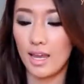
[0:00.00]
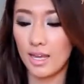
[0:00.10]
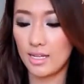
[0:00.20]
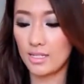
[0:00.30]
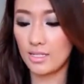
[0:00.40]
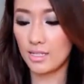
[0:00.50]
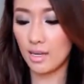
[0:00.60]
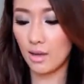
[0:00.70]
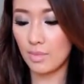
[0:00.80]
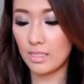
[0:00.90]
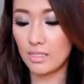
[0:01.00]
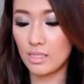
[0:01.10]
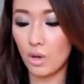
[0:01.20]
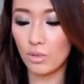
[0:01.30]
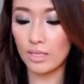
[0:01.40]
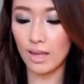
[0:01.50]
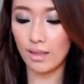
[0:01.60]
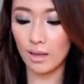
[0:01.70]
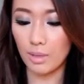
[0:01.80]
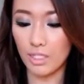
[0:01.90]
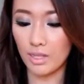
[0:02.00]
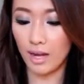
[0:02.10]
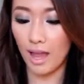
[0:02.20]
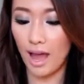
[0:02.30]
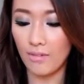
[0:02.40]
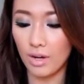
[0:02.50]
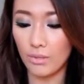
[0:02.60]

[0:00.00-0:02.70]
and this is the only lilac blush that I have,